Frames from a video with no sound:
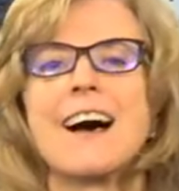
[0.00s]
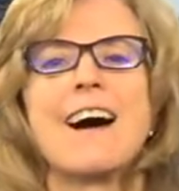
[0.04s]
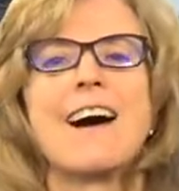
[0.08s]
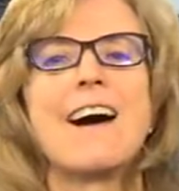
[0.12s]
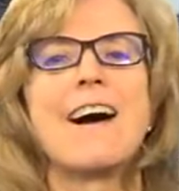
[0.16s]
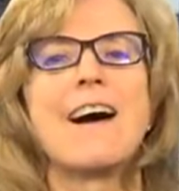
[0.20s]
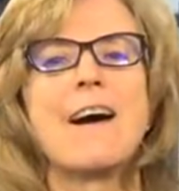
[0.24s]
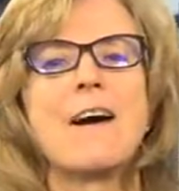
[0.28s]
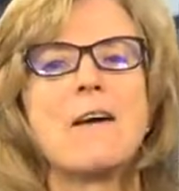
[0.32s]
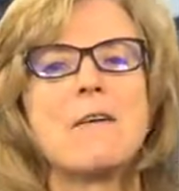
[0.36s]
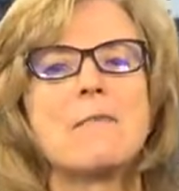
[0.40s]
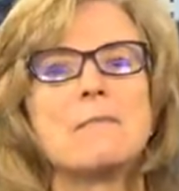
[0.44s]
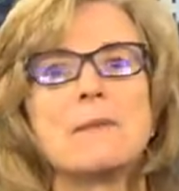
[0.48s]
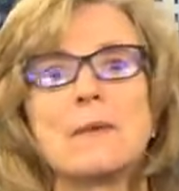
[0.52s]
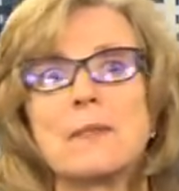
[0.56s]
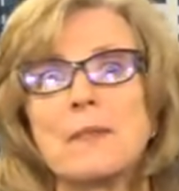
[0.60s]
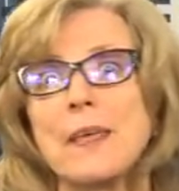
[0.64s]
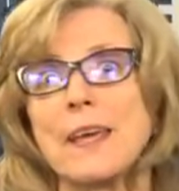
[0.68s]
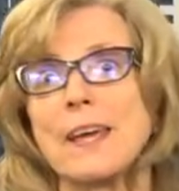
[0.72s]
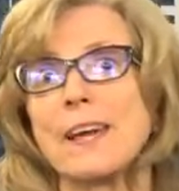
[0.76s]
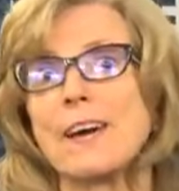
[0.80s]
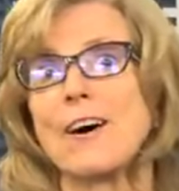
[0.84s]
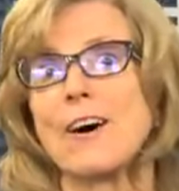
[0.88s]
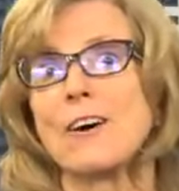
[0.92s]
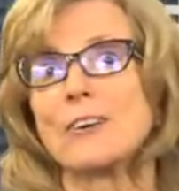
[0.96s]
Um, but
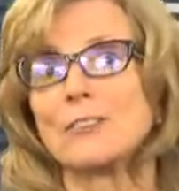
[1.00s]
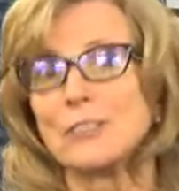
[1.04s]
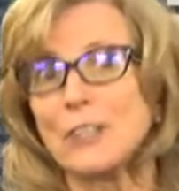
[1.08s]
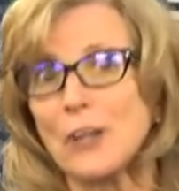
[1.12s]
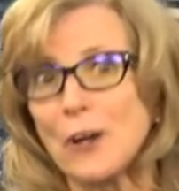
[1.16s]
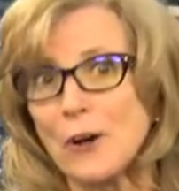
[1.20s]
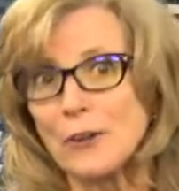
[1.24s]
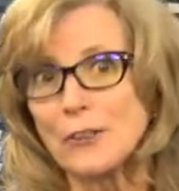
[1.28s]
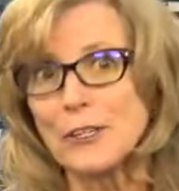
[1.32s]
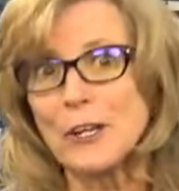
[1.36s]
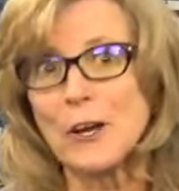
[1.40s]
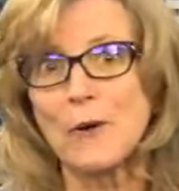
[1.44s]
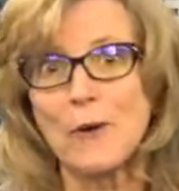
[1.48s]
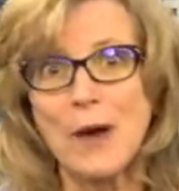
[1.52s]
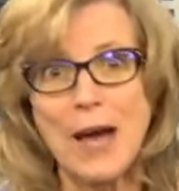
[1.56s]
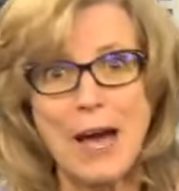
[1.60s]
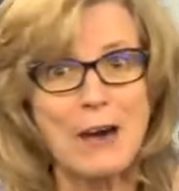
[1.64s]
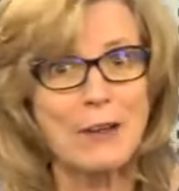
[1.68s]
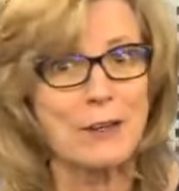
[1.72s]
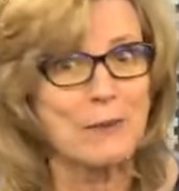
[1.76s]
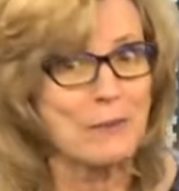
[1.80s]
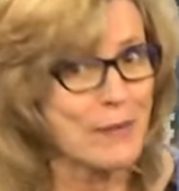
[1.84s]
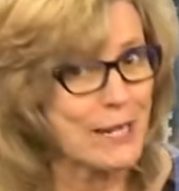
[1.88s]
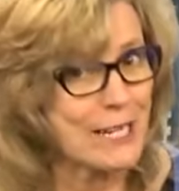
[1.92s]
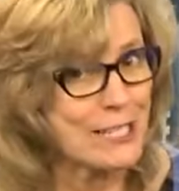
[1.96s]
they all I, know I know to how to same,